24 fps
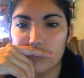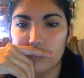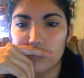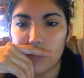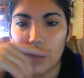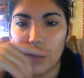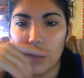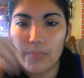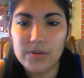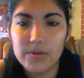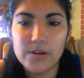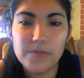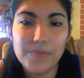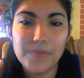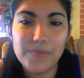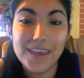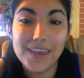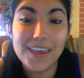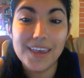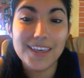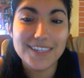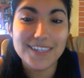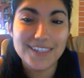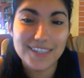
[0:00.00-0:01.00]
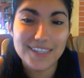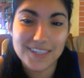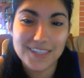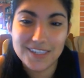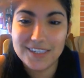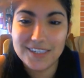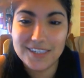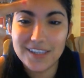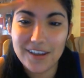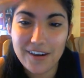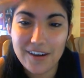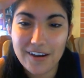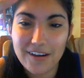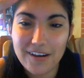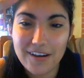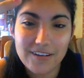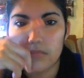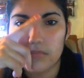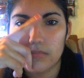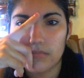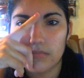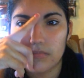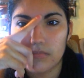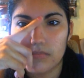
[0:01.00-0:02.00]
I'm going to pick Sincere,
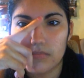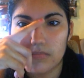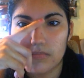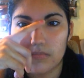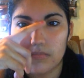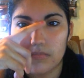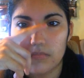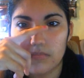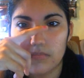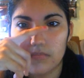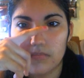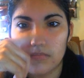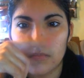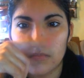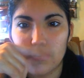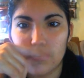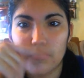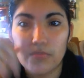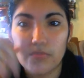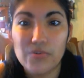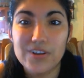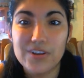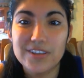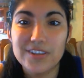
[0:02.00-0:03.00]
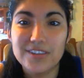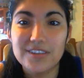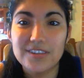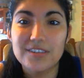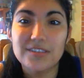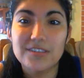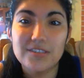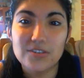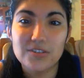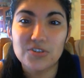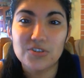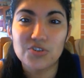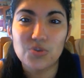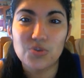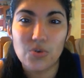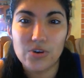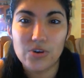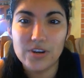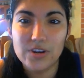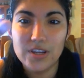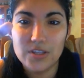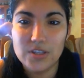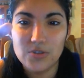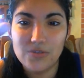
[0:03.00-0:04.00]
Princess
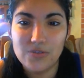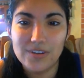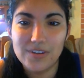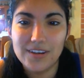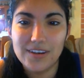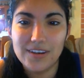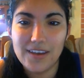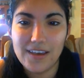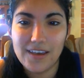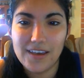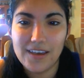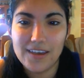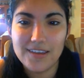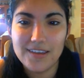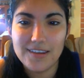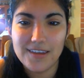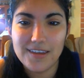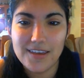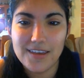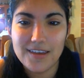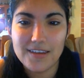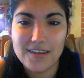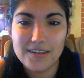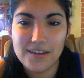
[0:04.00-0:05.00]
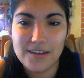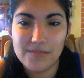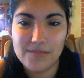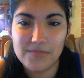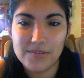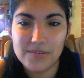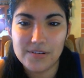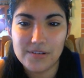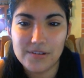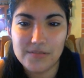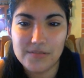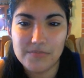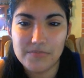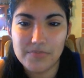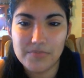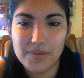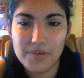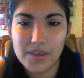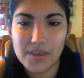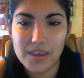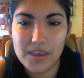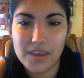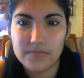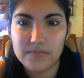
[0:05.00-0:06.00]
Shorty 29, and I'm going to
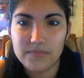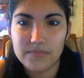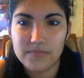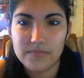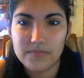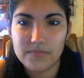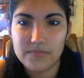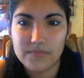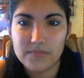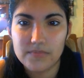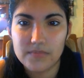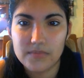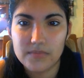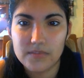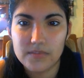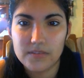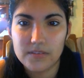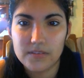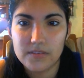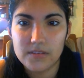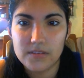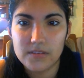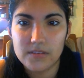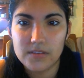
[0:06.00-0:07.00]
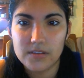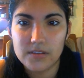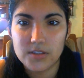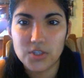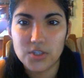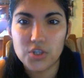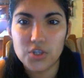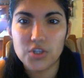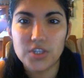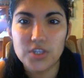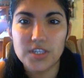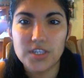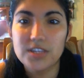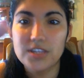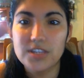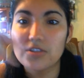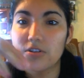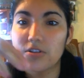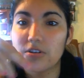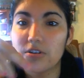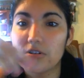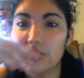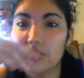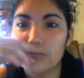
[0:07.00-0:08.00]
pick Tootsie
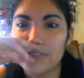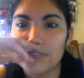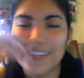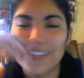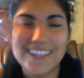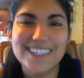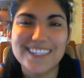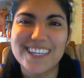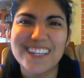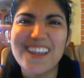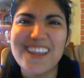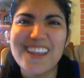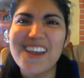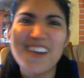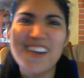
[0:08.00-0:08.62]
Turtle. That's it.